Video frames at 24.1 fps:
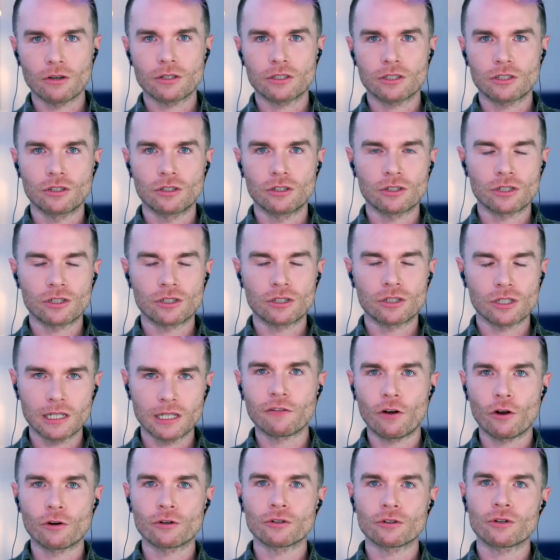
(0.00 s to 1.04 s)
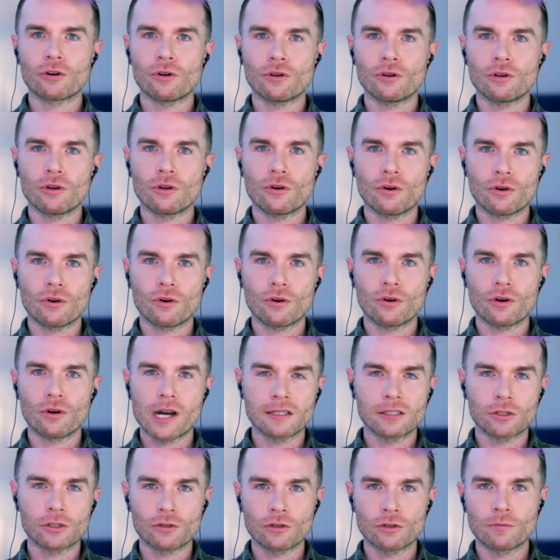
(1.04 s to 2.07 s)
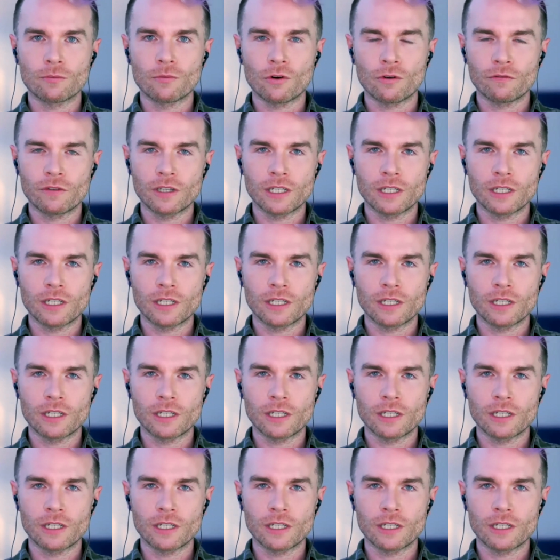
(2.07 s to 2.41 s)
it's usually a phone call or a Zoom or